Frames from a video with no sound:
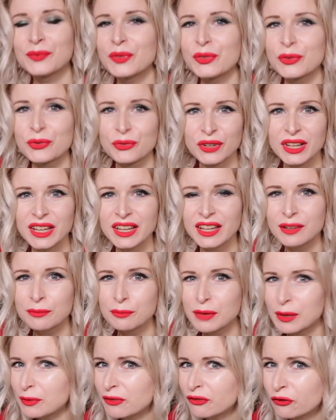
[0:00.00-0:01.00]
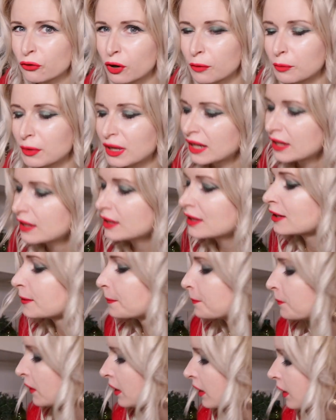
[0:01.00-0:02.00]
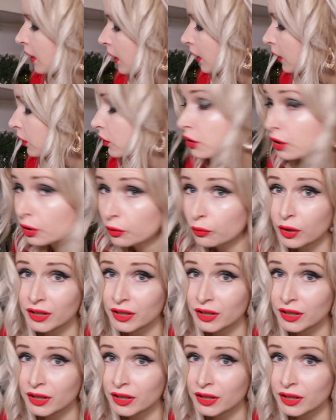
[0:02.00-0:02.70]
three, maybe four minutes you don't